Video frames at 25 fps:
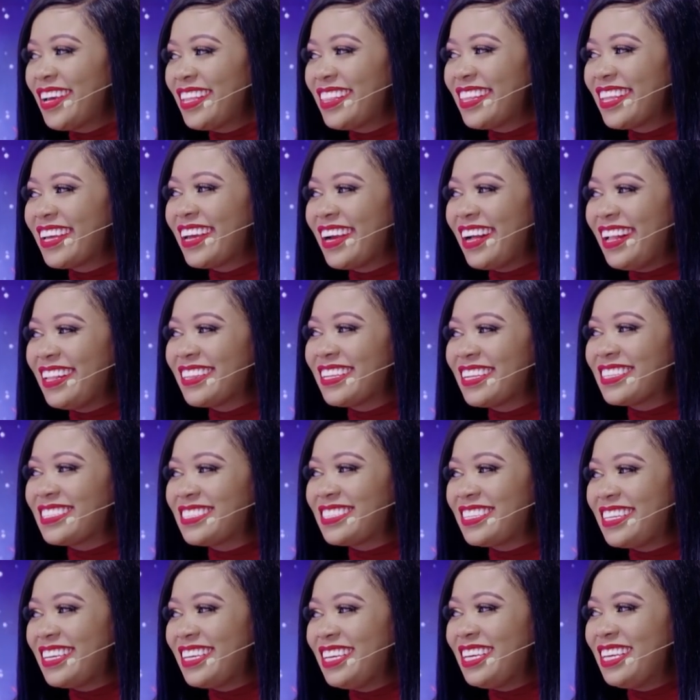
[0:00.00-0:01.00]
The girl that
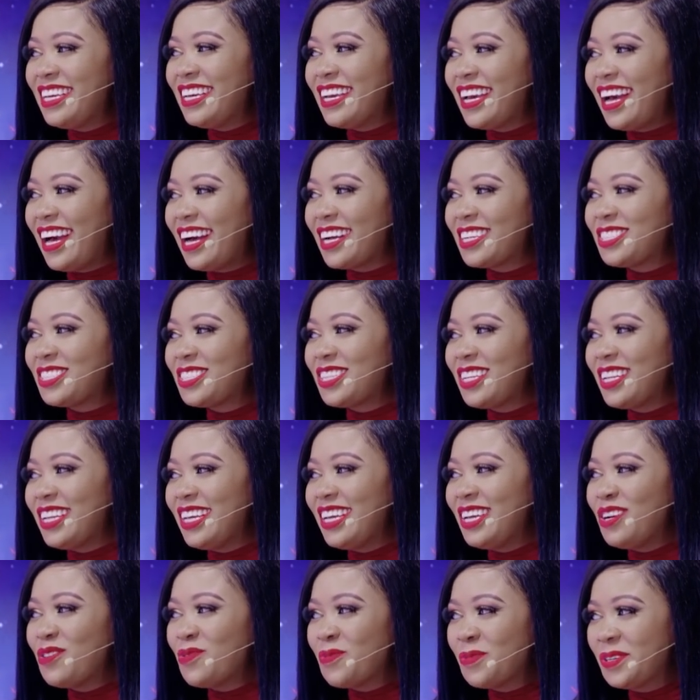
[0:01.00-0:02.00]
he
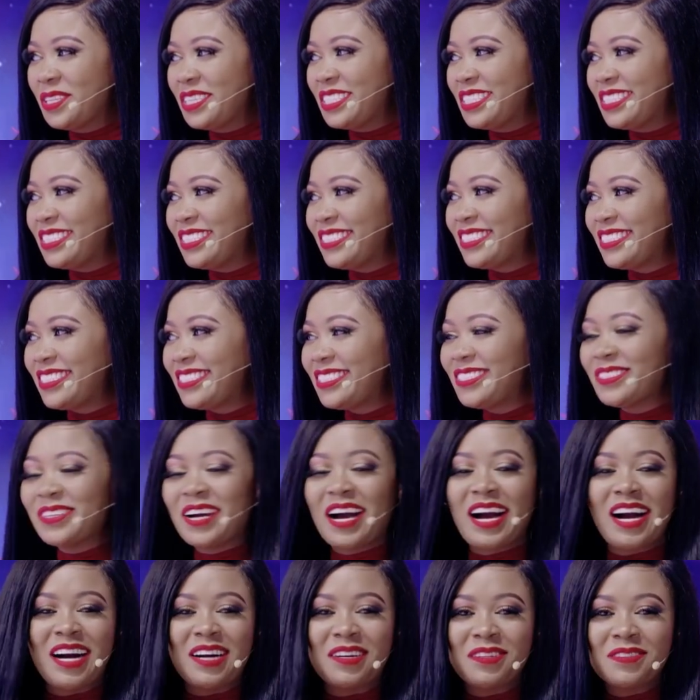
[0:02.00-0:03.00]
actually wished to
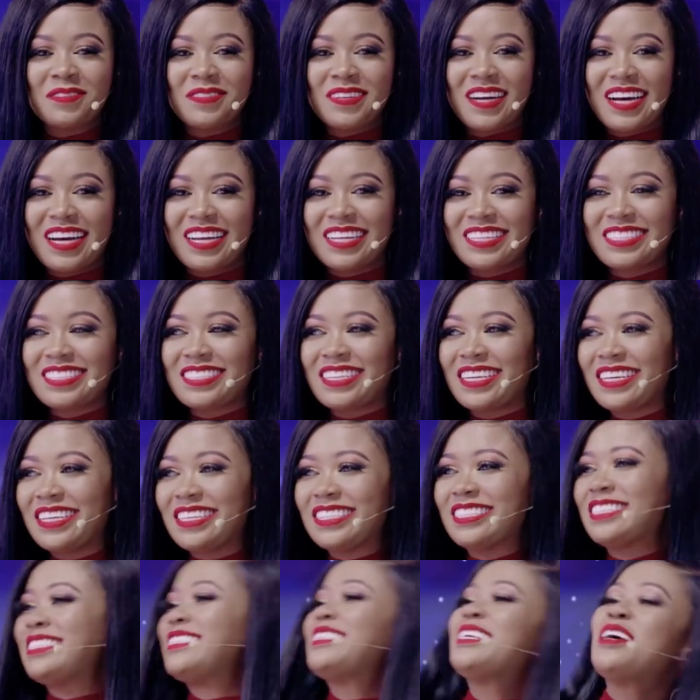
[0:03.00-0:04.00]
have as
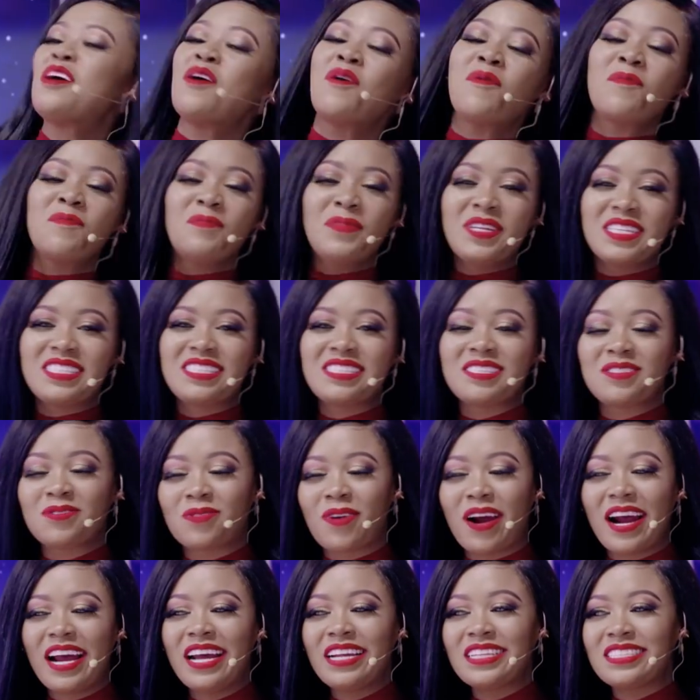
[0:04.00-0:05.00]
his Mrs.
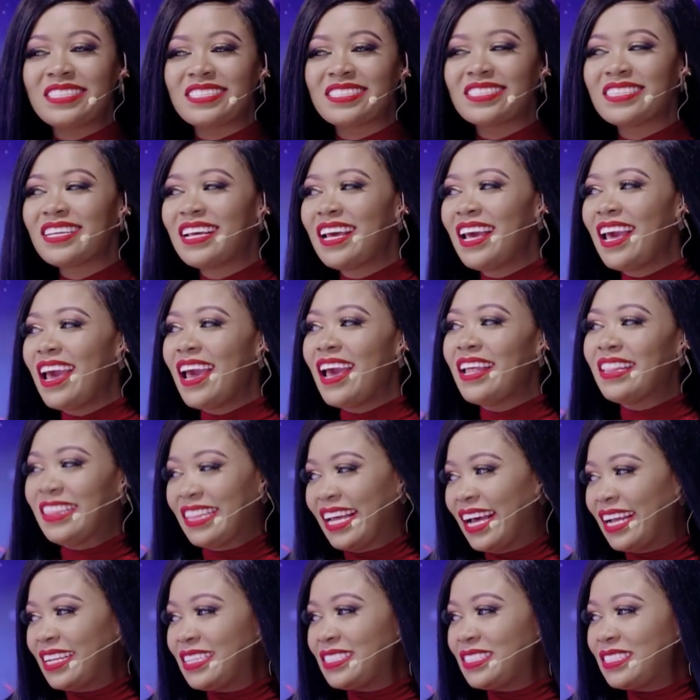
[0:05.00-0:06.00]
Right, uh -huh. and
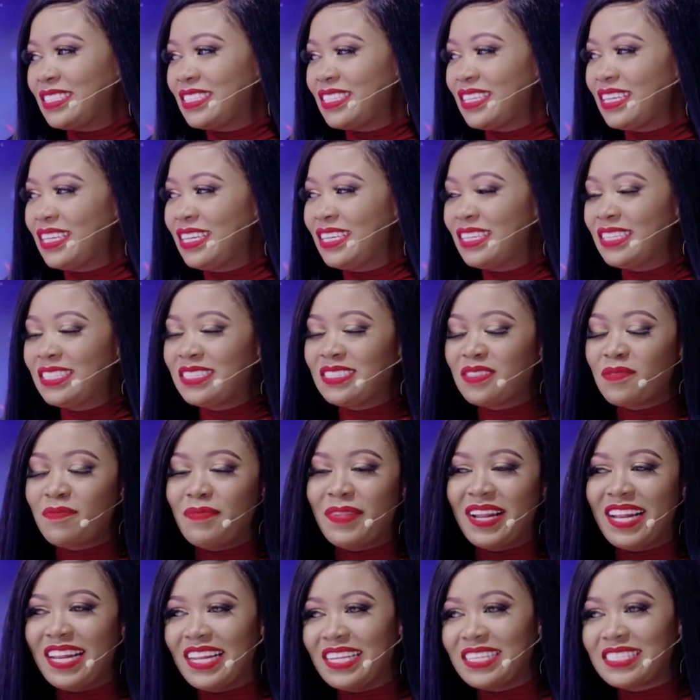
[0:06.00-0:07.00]
that is
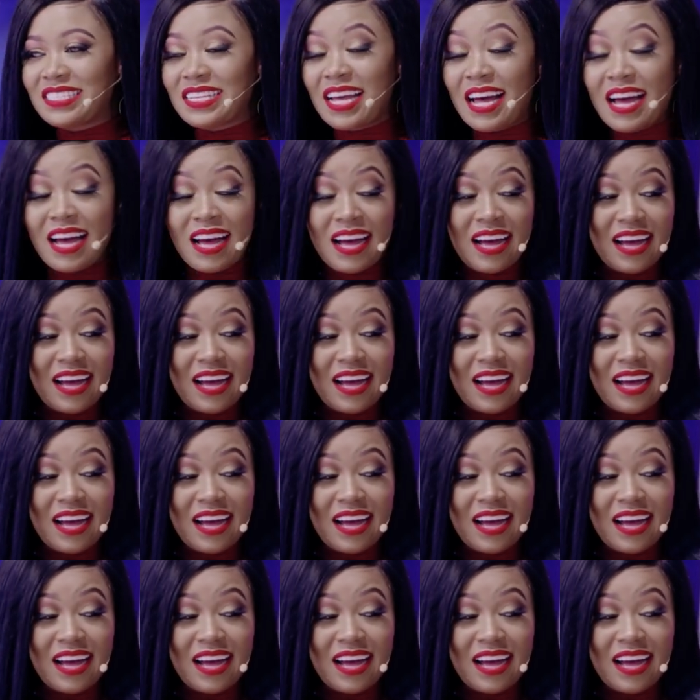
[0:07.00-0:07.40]
Melissa.